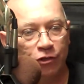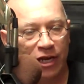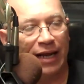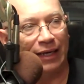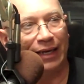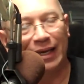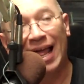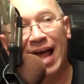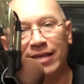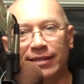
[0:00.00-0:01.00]
channeling
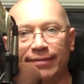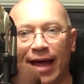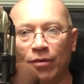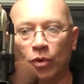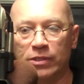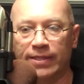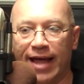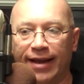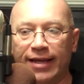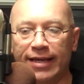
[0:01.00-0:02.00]
class, and that was
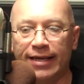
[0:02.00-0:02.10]
that